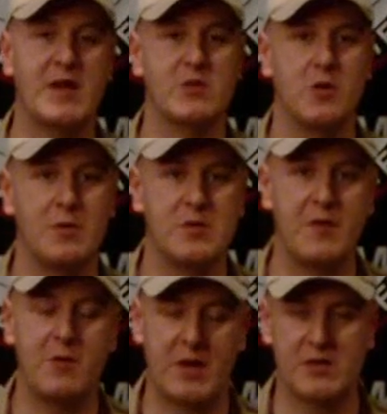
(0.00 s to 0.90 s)
Black Scorpions
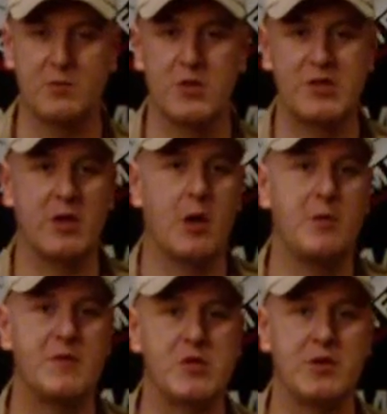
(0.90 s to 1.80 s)
review. Thanks for watching. I
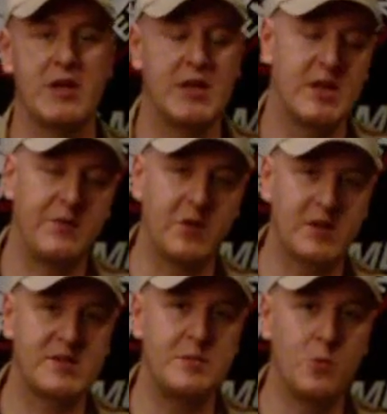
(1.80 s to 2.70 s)
hope you've enjoyed it. If you'd
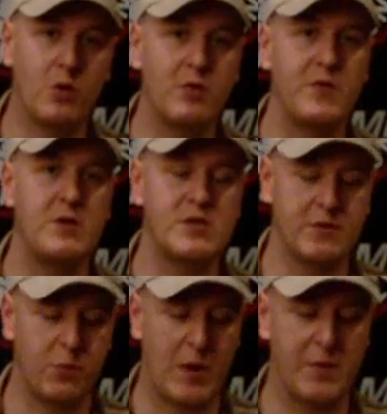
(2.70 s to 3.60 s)
like to see more reviews
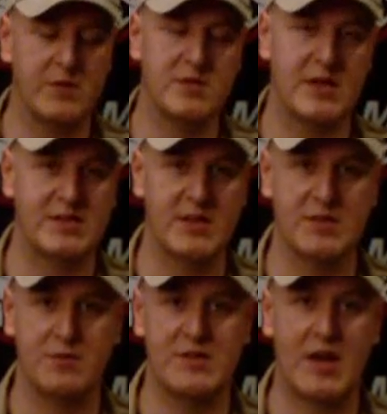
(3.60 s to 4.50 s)
of weapons,
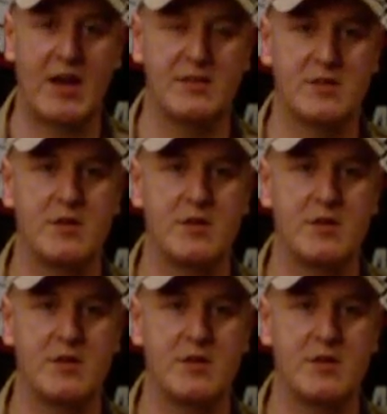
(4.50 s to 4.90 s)
accessories and